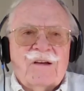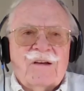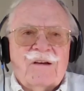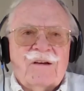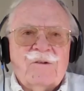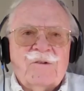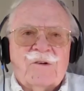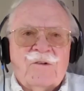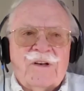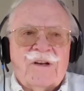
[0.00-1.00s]
who's
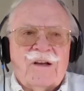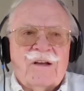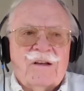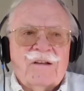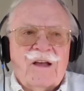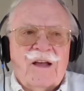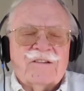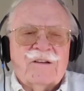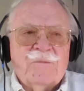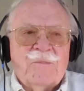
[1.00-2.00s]
going to, at
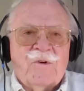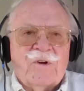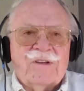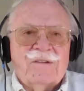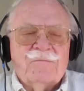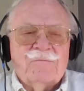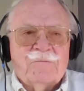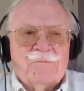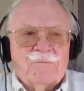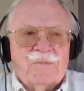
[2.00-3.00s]
some point,
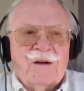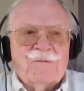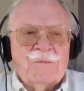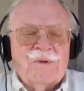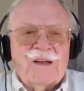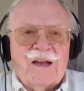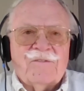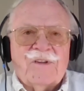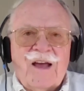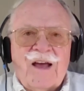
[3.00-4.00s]
probably
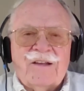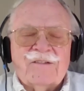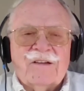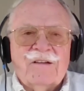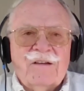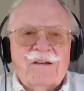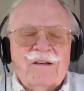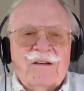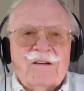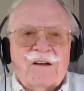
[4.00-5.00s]
have to ask
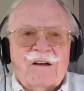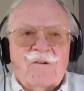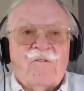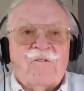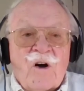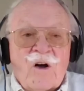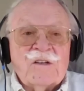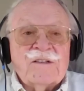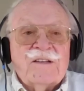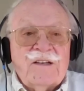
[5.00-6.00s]

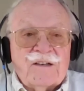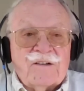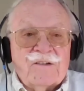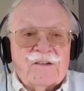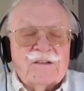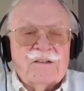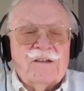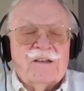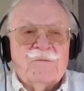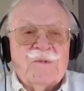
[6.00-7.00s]
volunteers
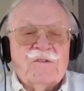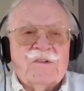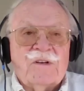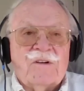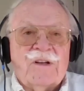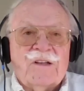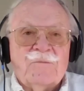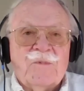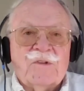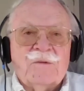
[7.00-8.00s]
in the military to
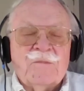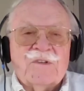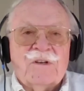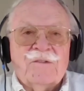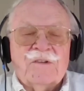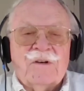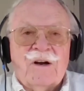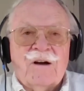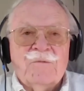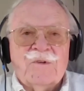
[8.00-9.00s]
put themselves in
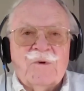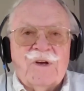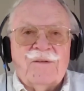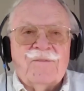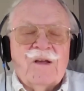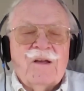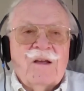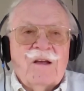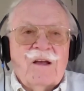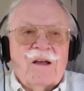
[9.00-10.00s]
harm's way.
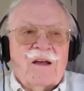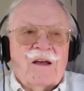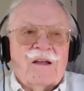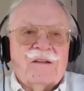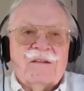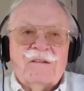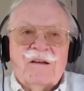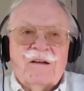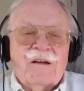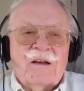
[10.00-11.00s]
And
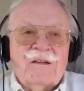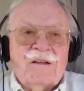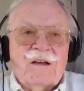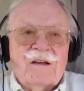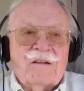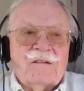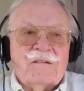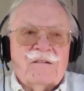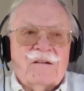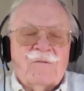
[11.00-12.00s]

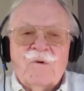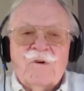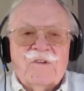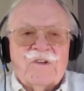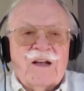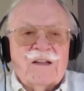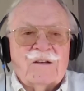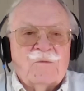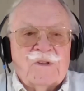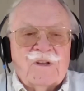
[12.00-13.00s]
a word
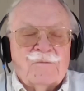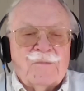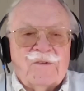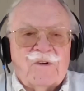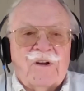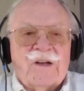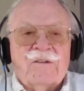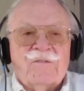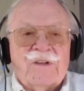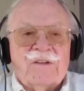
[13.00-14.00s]
salad would not be very
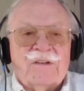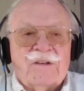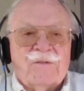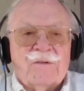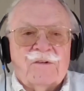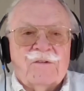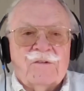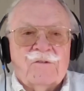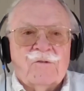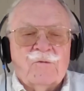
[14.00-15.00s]
convincing for
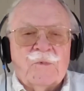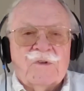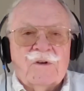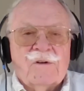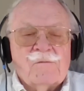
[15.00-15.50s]
troops.